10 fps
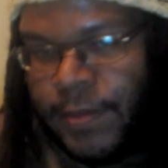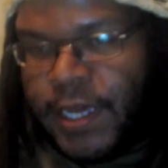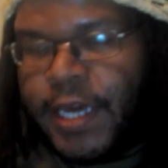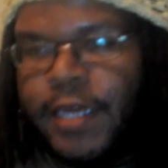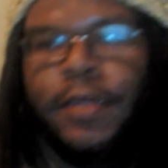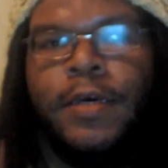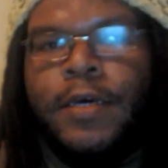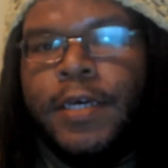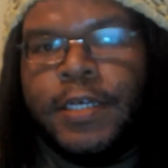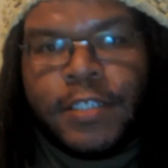my head.
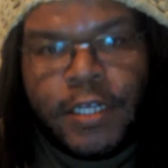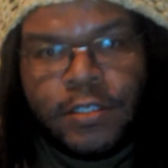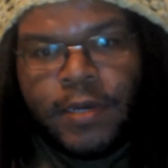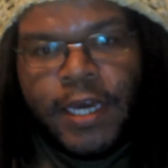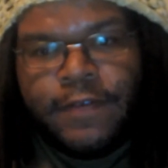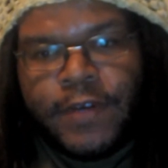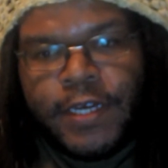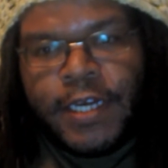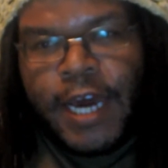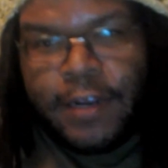It's not too
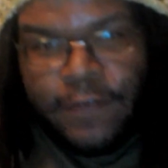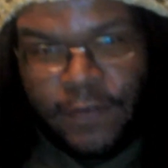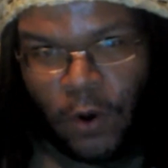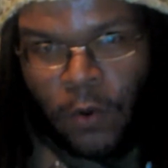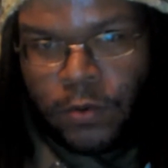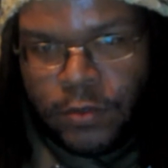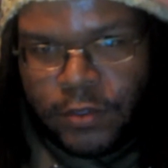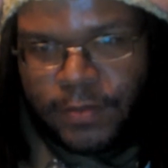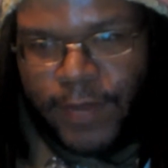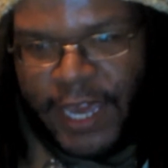heavy. It kind of
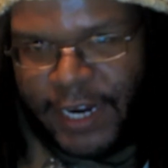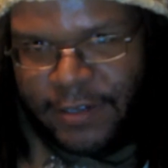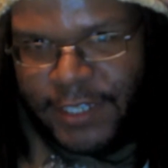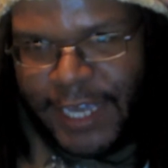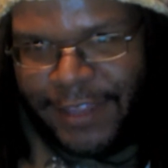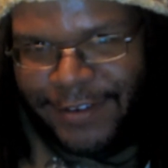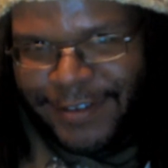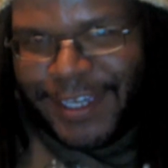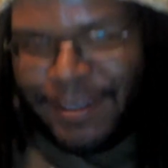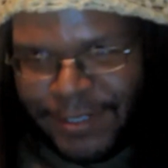holds my hair together,
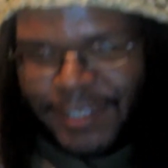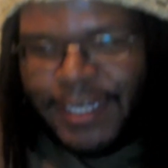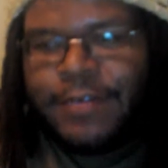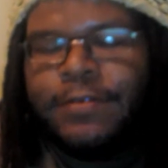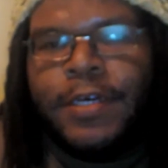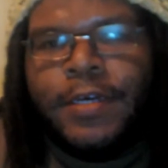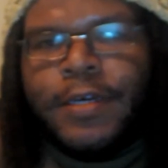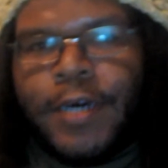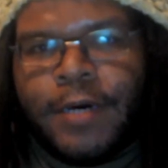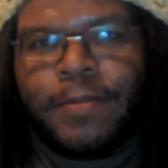keeps it down,
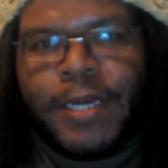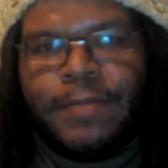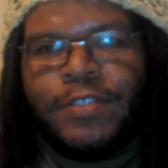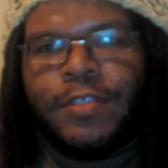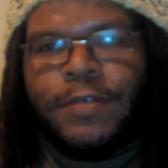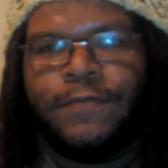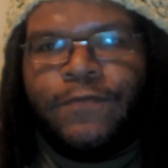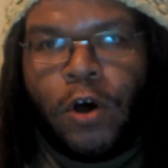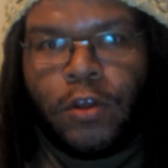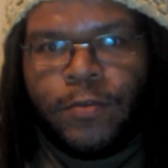keeps the
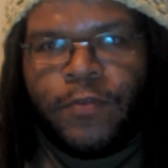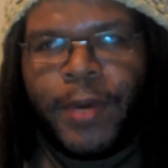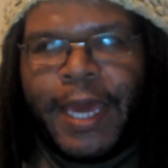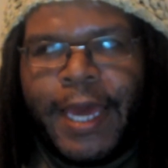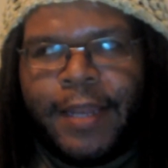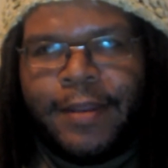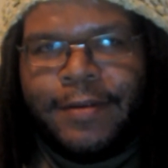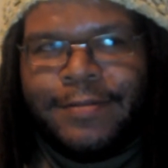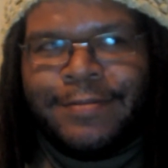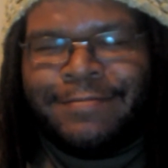volume of my head
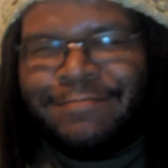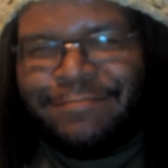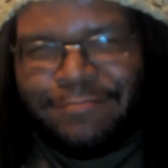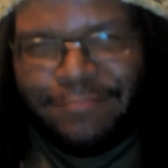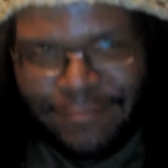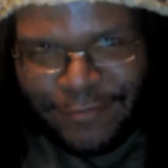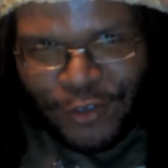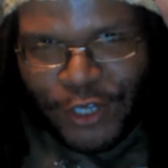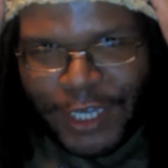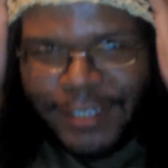
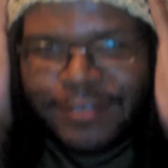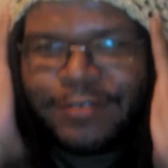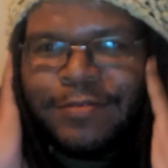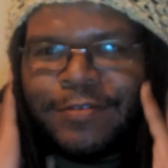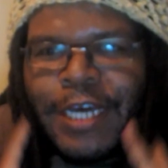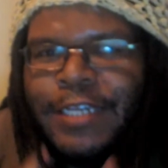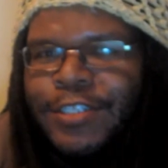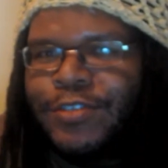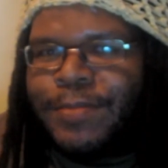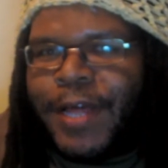looking kind of
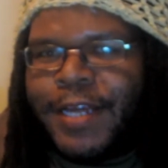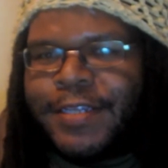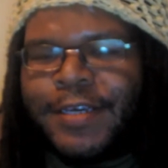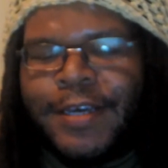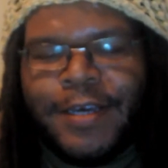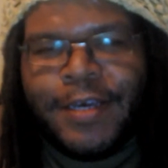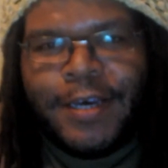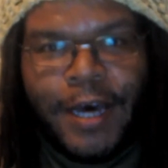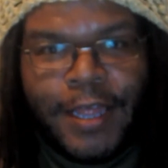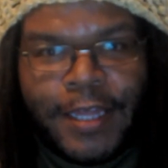streamlined.
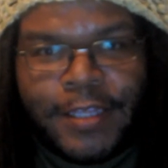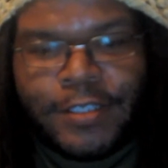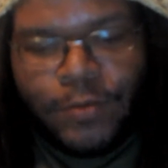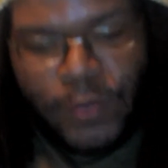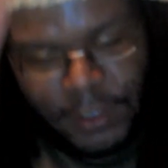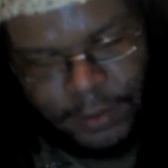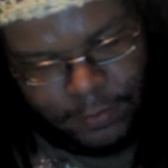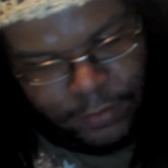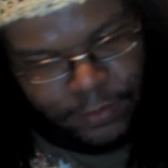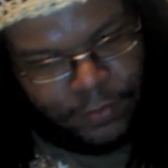I like this one
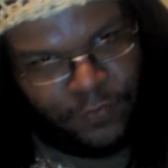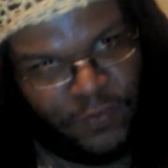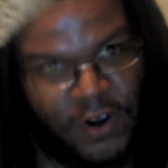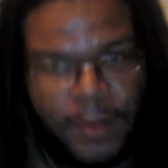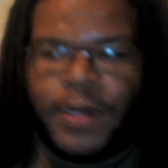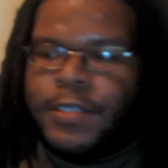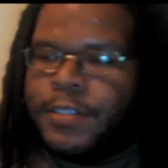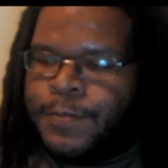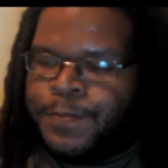very much,